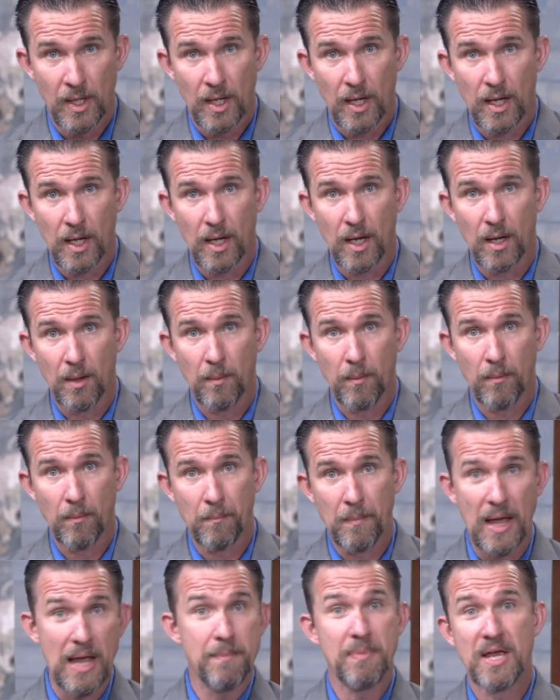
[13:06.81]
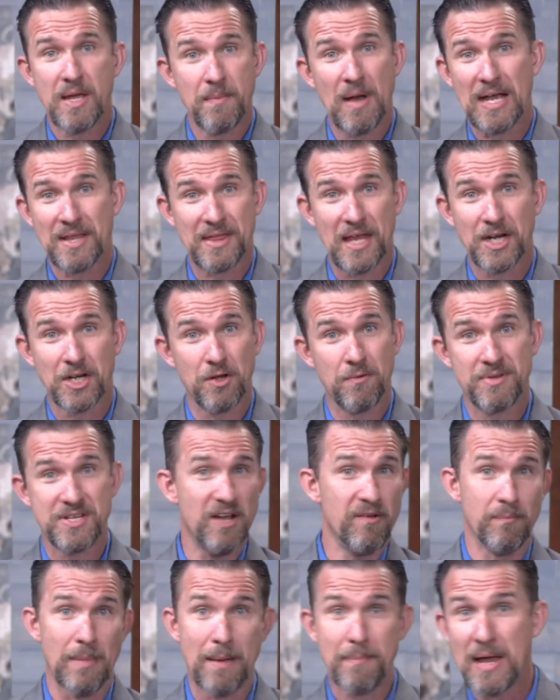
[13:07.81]
Uh, maybe he might think to
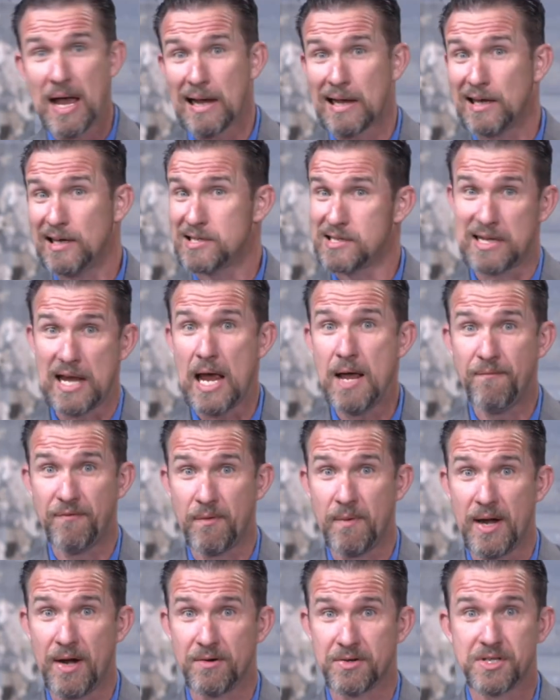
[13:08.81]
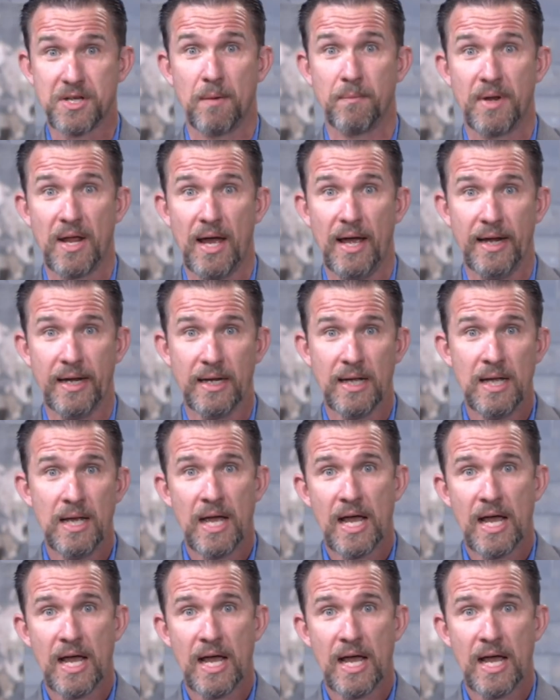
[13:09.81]
himself, maybe I can escape from here someday.